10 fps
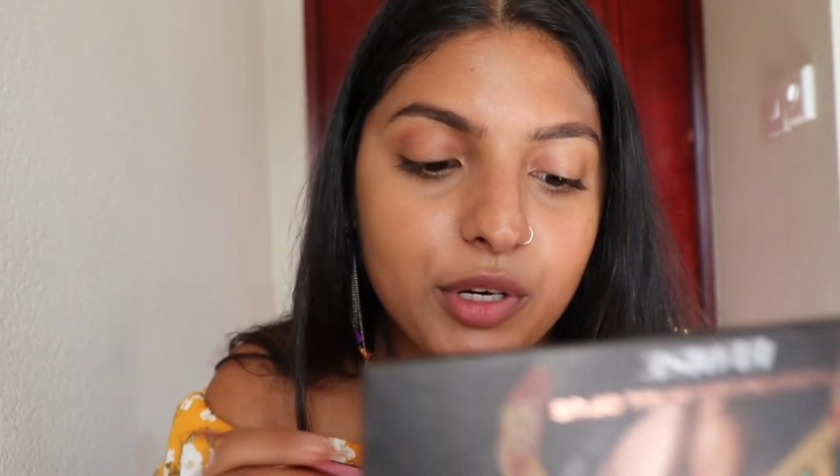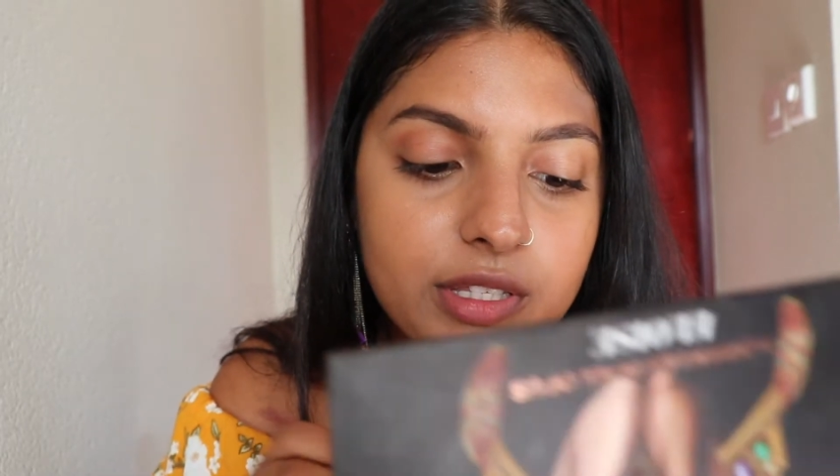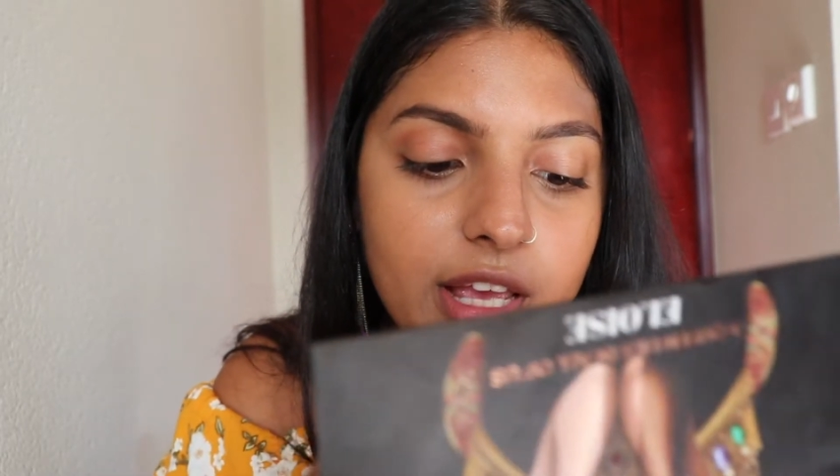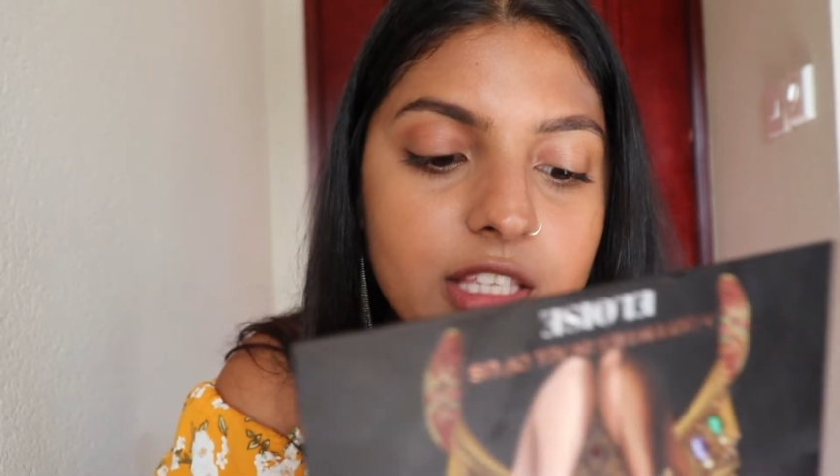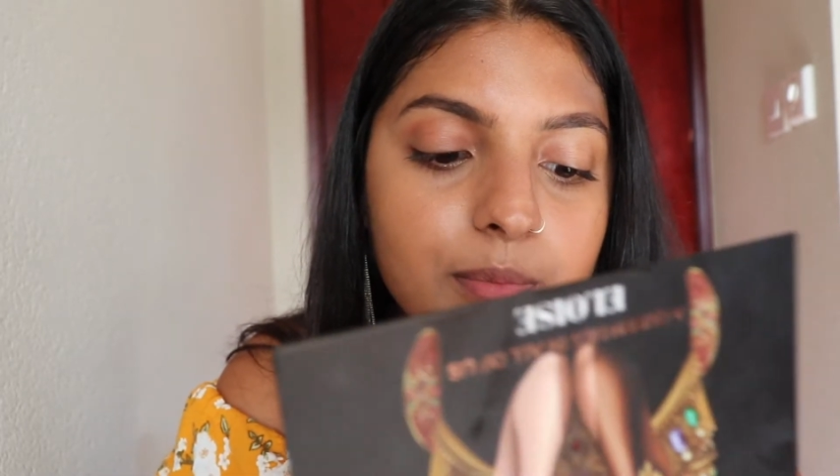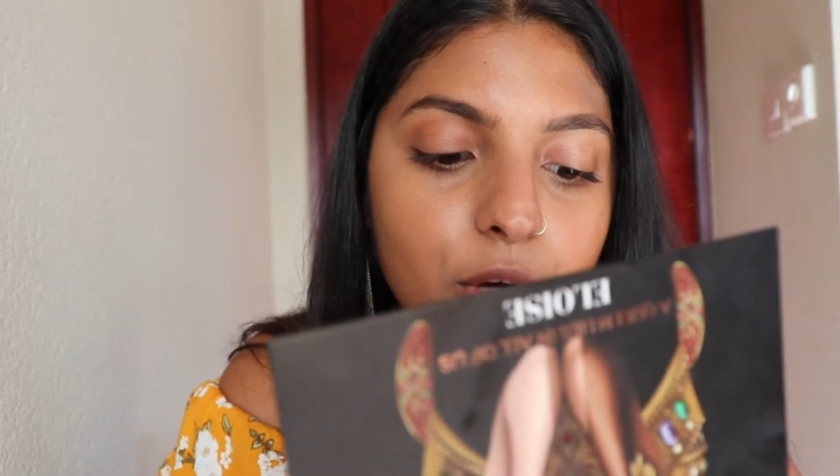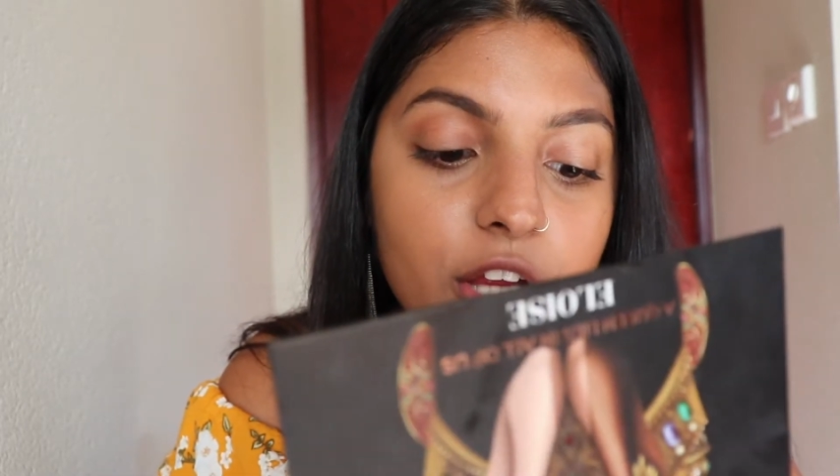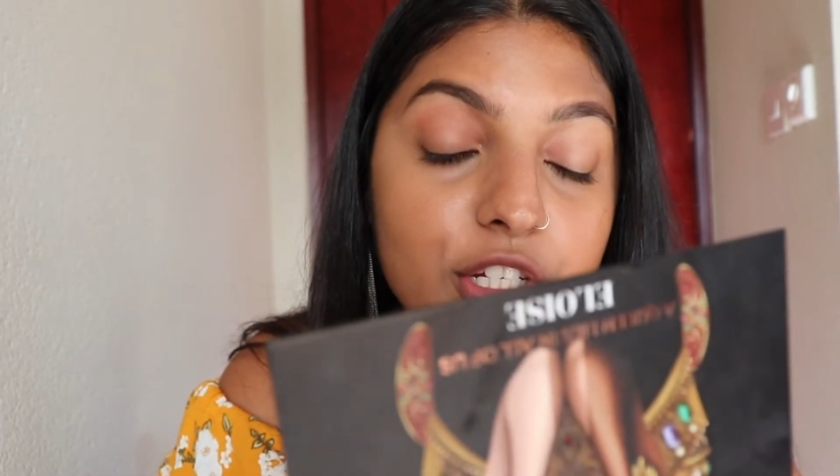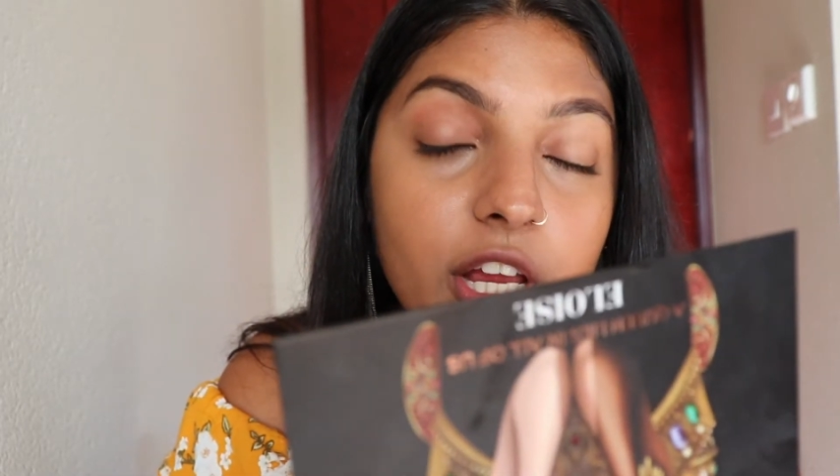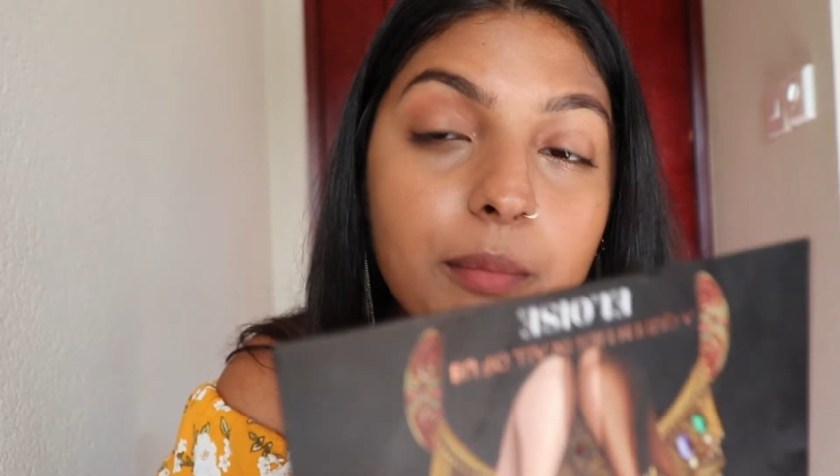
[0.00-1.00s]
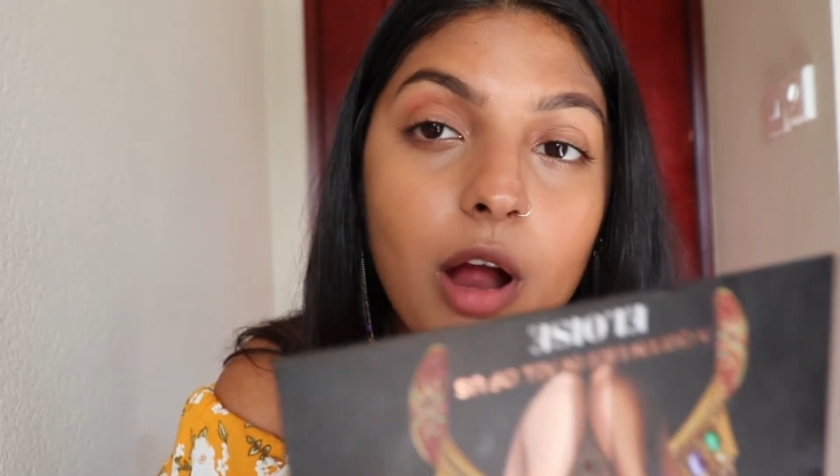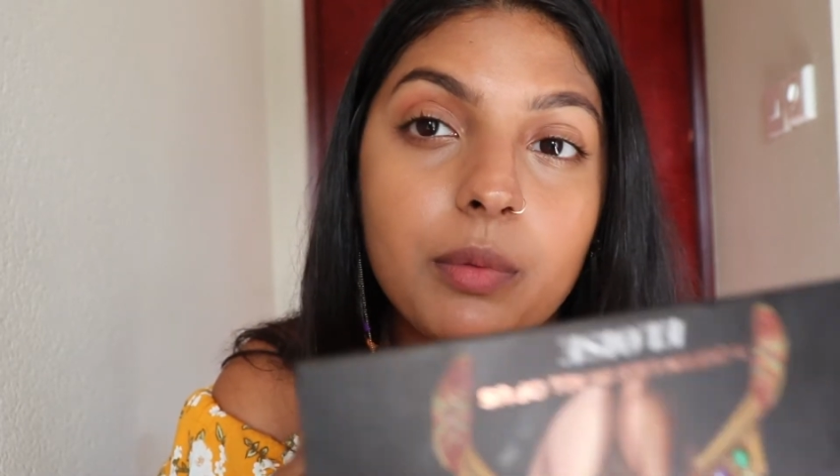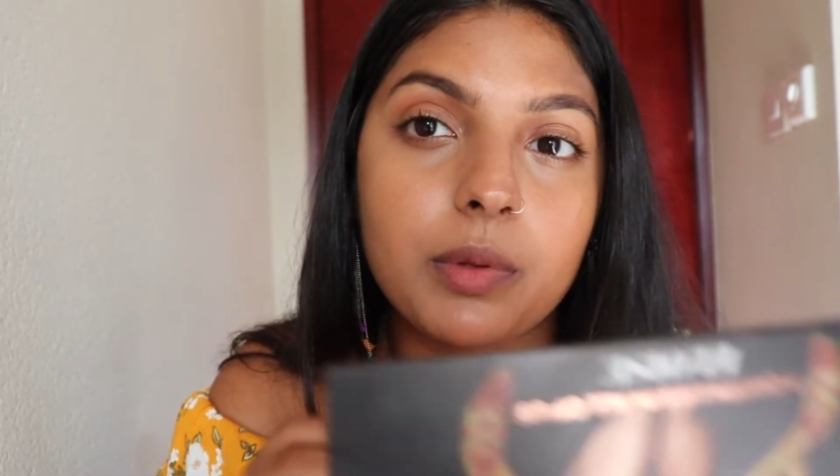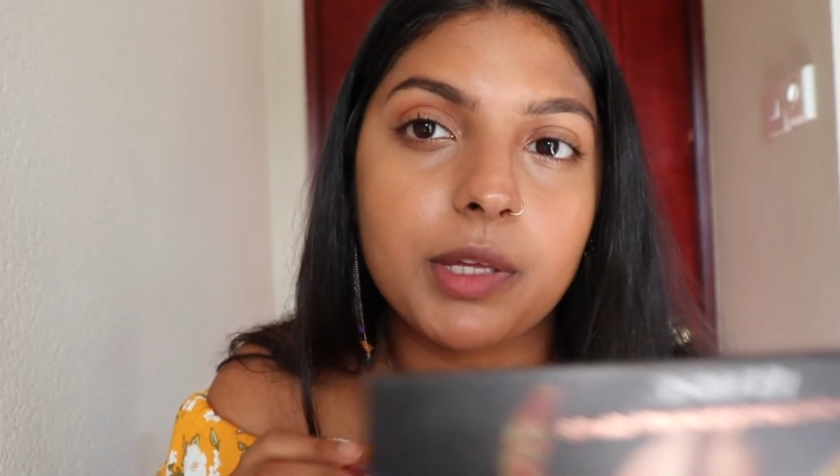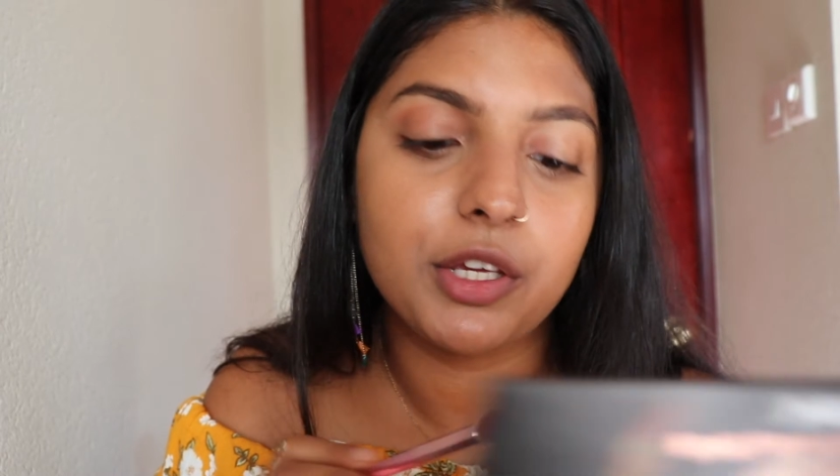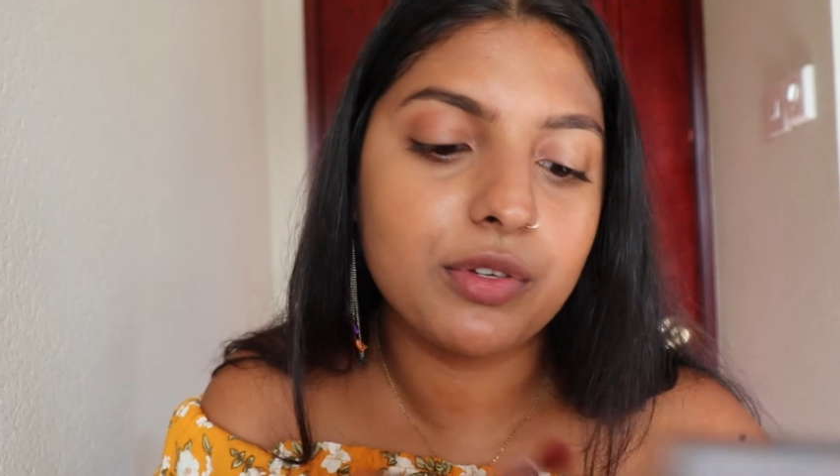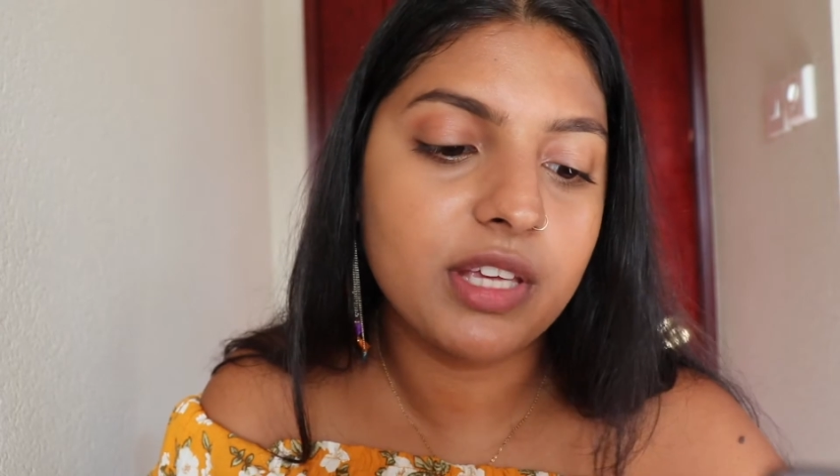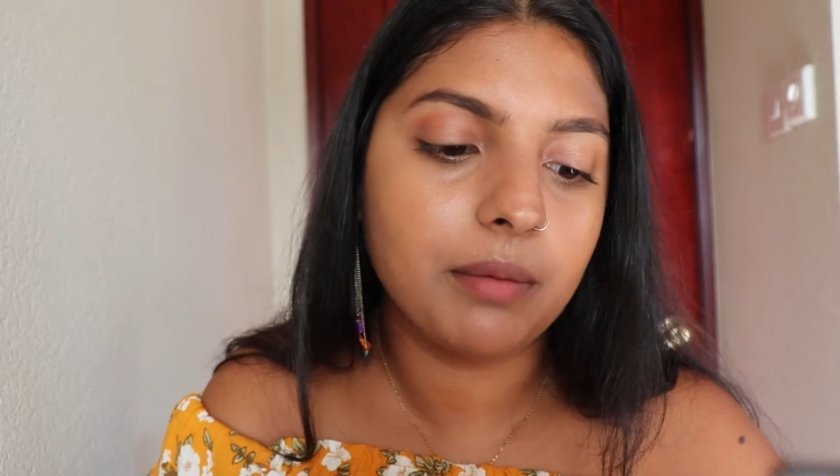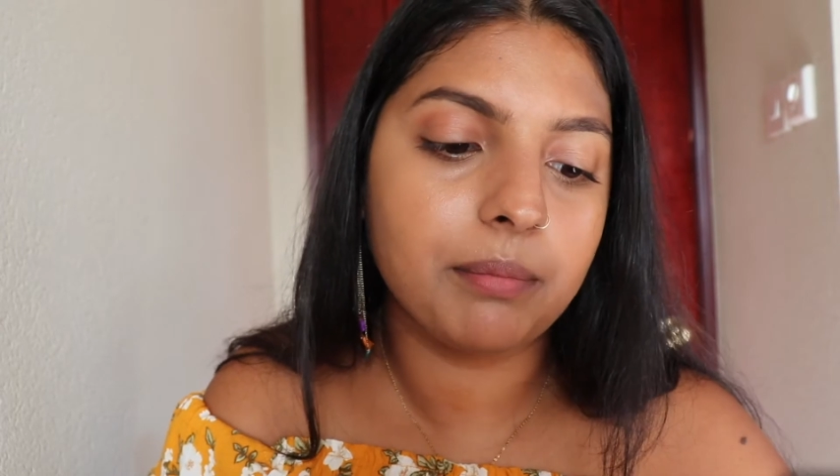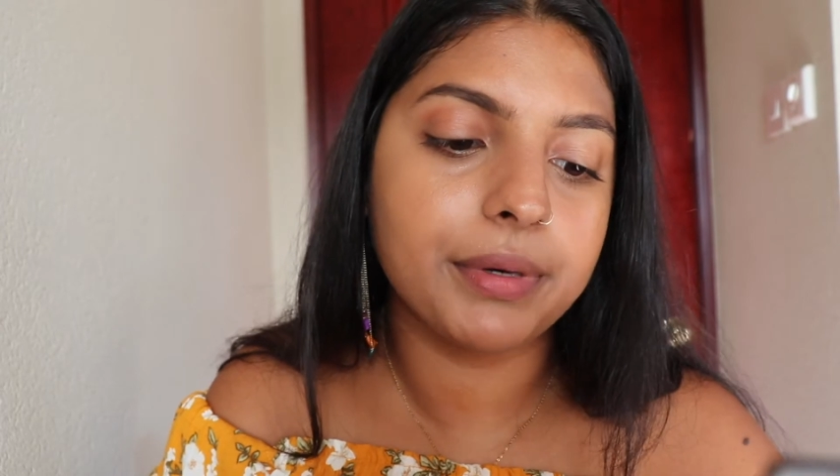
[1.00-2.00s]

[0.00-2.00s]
precise brush, I'd probably use it,